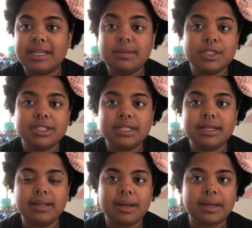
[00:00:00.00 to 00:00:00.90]

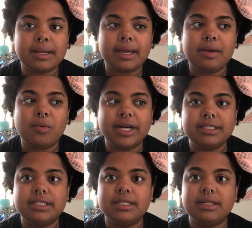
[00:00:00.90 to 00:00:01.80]
especially like in
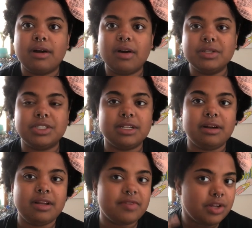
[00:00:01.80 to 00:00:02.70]
Western culture
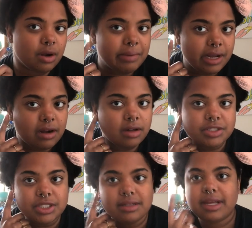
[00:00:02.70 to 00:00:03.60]
and even European
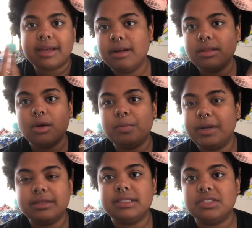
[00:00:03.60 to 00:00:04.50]
culture. Like, earlobe
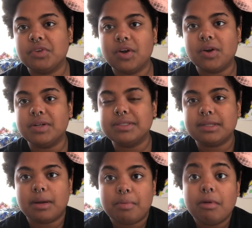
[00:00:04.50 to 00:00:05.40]
piercings for girls
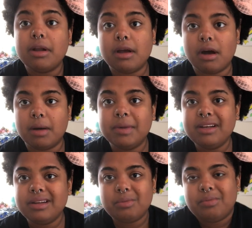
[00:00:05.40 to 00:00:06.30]
are pretty
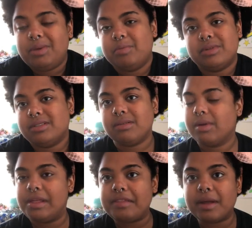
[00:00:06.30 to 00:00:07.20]
common and people don't
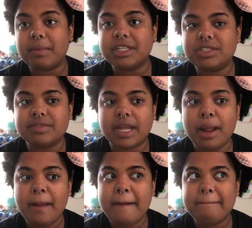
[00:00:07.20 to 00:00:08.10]
really think much of it.
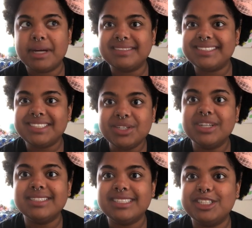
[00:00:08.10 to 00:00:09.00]
But
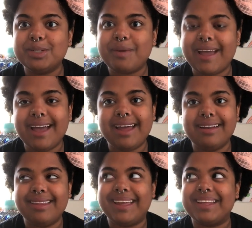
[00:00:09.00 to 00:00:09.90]
students in
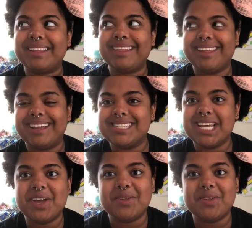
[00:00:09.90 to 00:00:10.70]
Japan, like, I can tell